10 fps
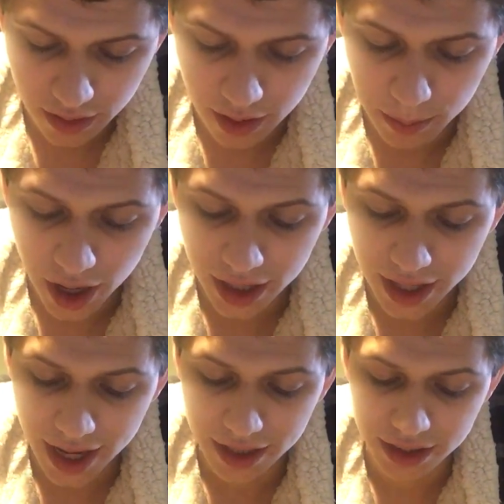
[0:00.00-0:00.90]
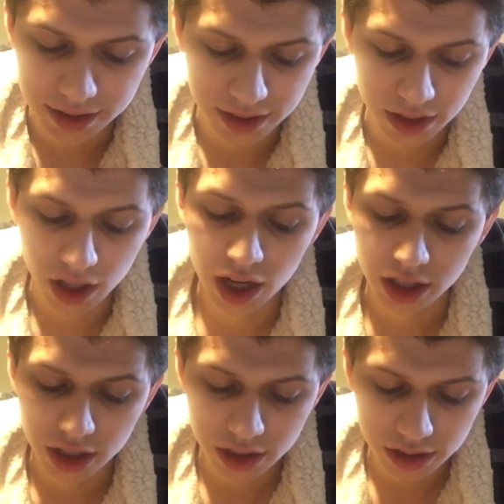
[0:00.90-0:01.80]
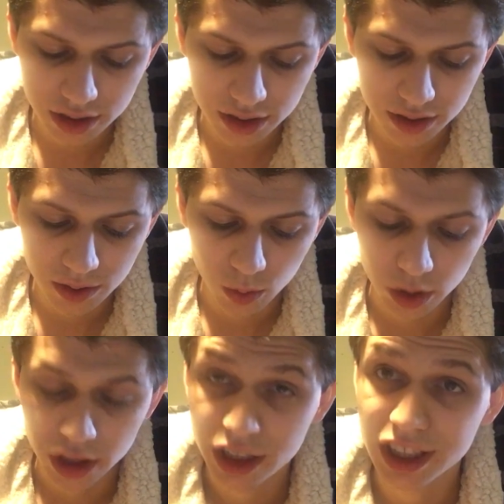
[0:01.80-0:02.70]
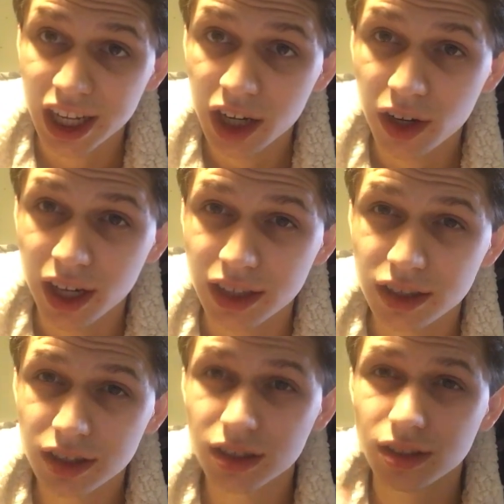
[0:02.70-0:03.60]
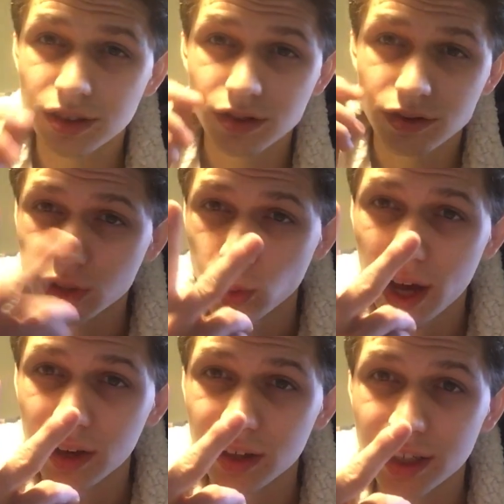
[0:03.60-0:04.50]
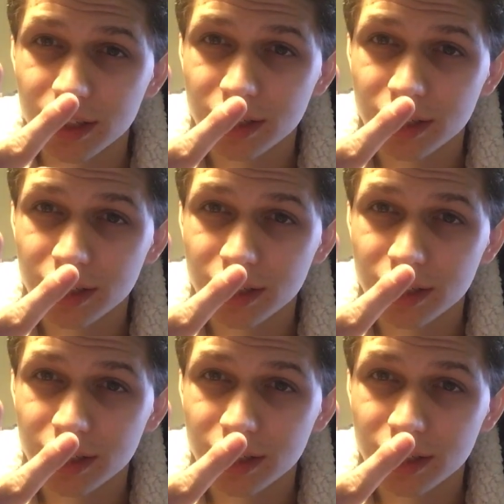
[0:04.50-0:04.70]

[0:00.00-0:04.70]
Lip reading: the monad is enlarged, which generates duality.